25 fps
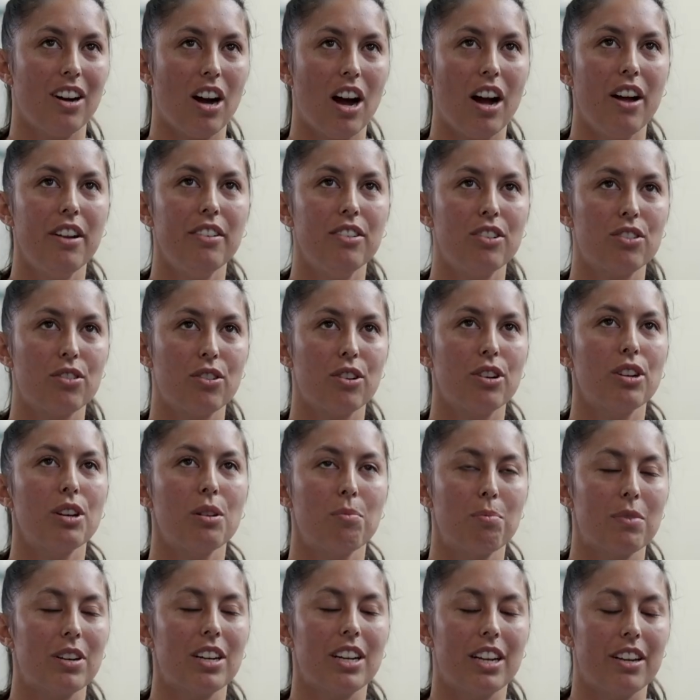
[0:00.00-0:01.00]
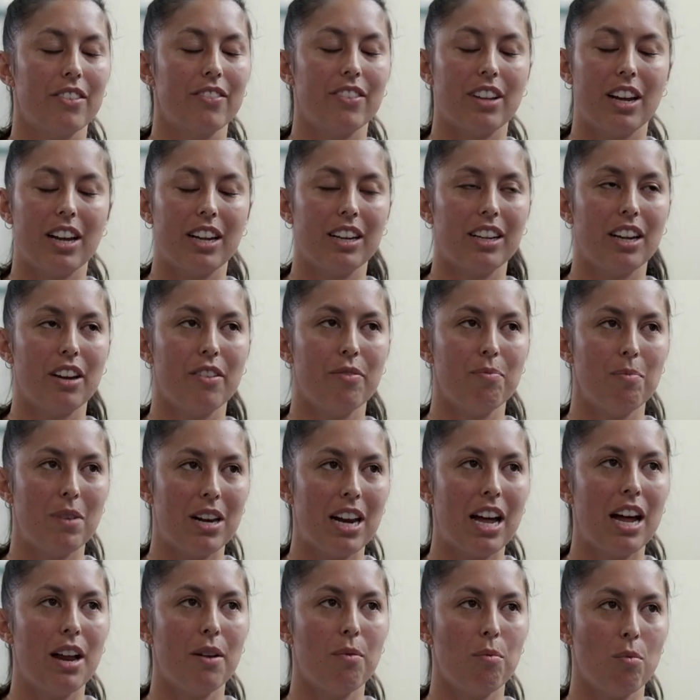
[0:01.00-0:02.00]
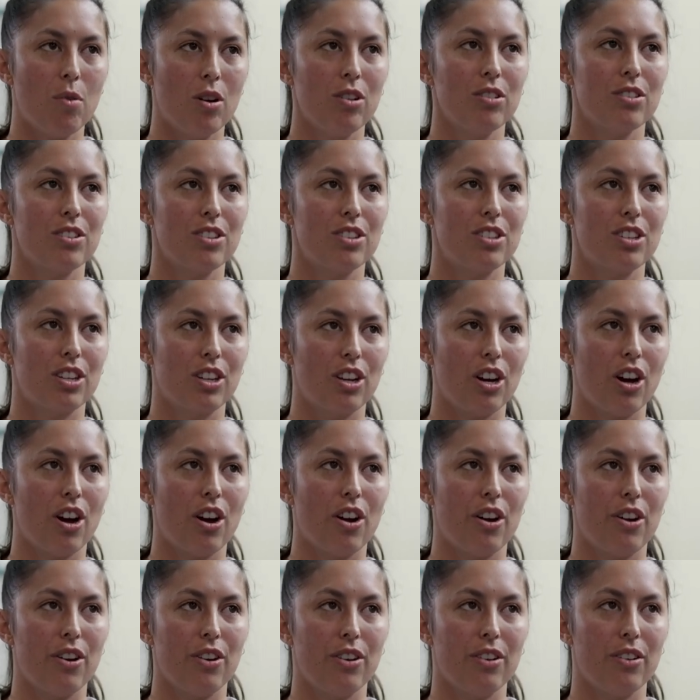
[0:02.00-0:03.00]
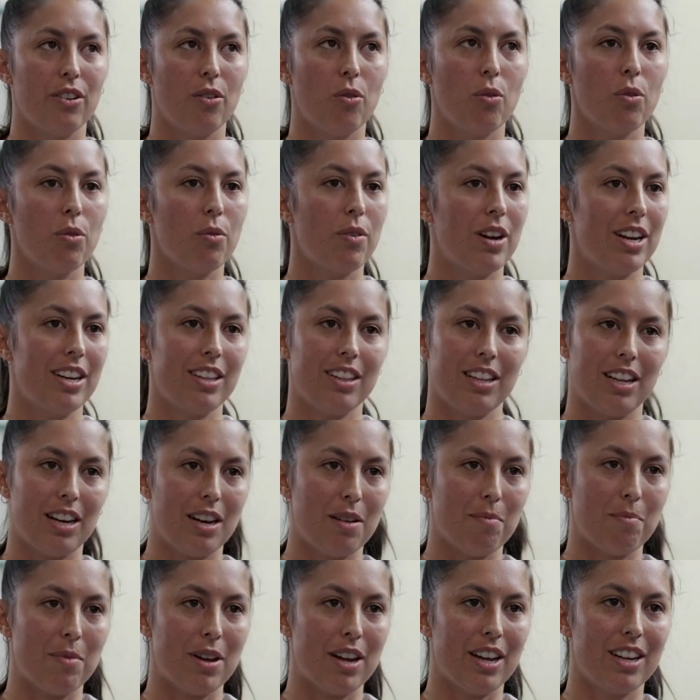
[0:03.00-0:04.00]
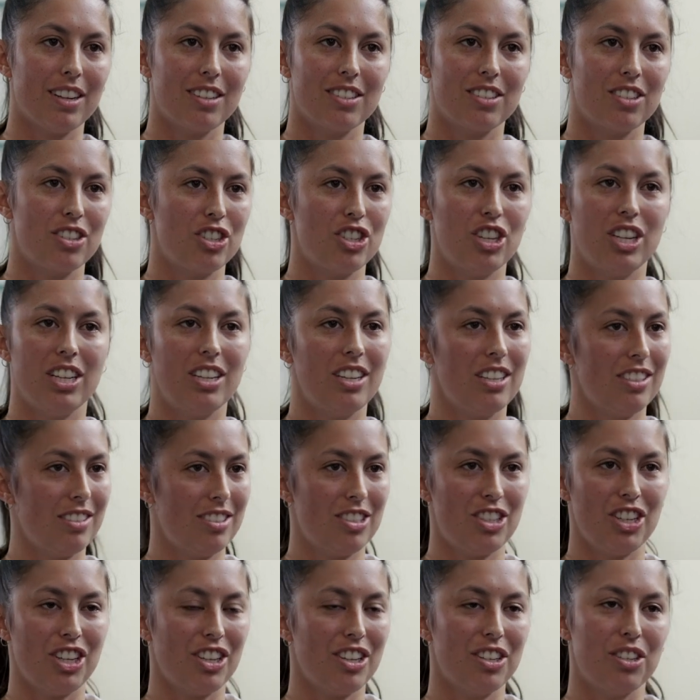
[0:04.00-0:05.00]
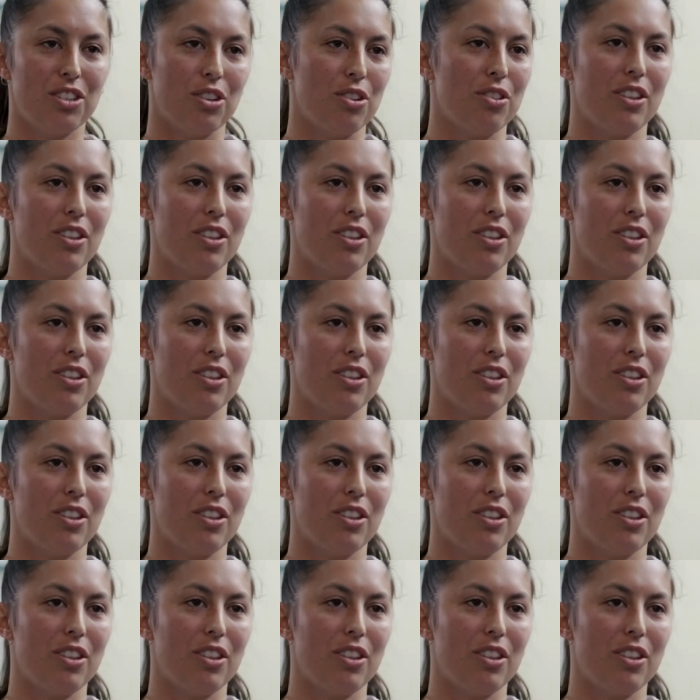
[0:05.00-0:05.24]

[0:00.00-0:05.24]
I truly believe like if Milan wants to go all the way to the Olympics, she can do